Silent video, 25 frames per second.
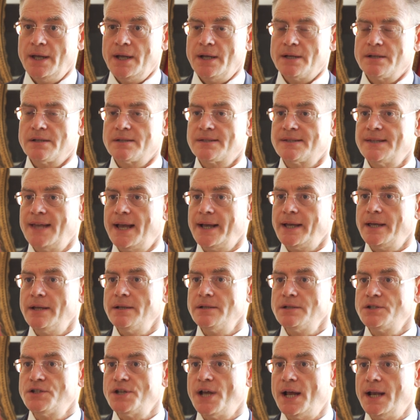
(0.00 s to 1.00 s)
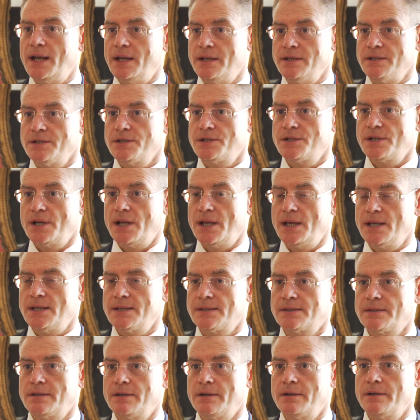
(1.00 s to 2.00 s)
The second challenge
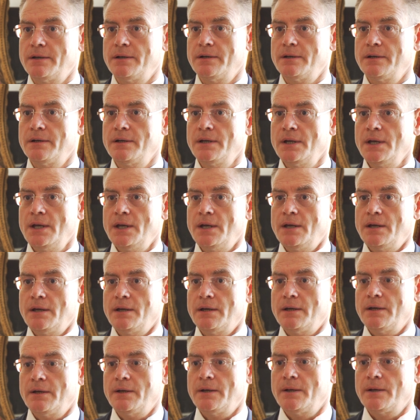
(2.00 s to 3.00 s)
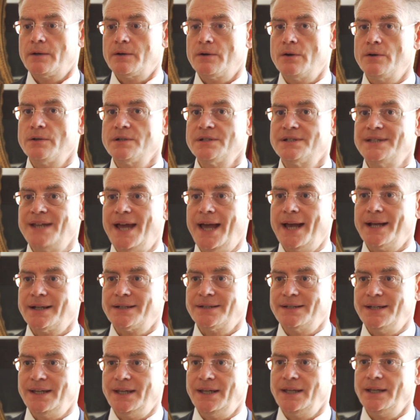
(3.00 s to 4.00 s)
is the
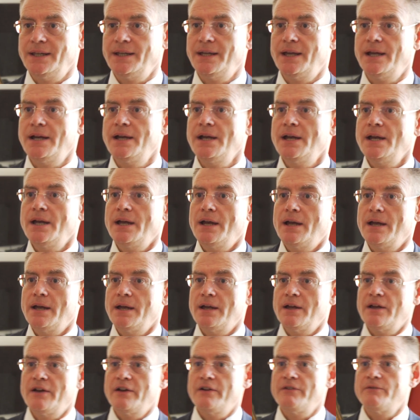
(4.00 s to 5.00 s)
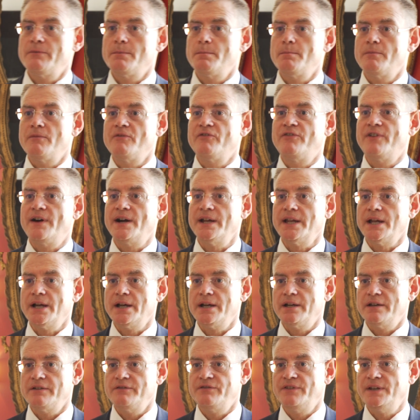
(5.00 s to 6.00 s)
contacting
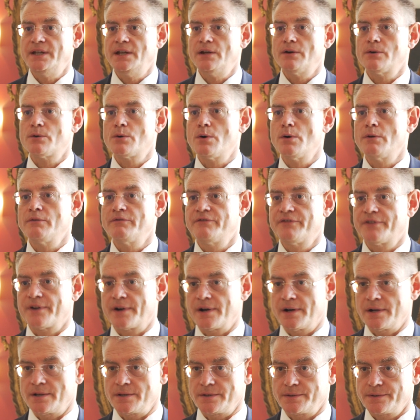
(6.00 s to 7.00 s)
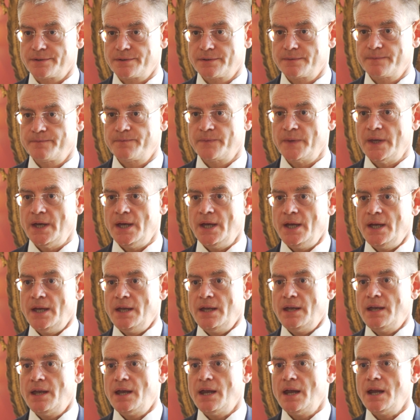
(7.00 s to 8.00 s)
via video conference.
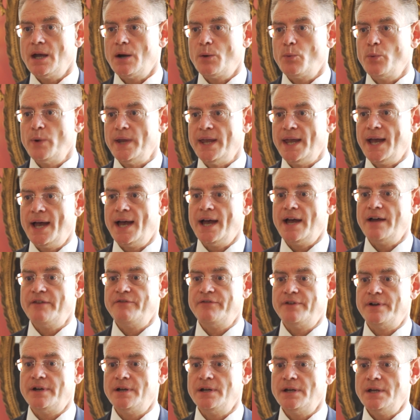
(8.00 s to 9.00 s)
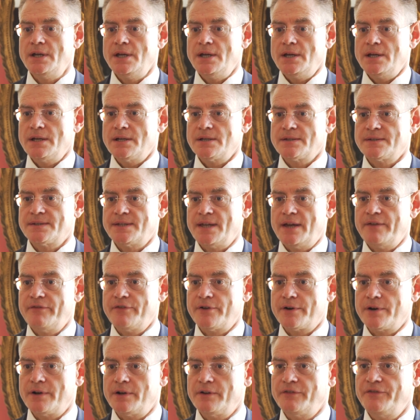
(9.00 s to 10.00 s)
Here we have
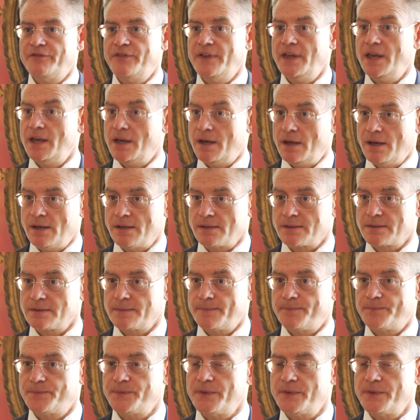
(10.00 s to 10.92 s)
several fears.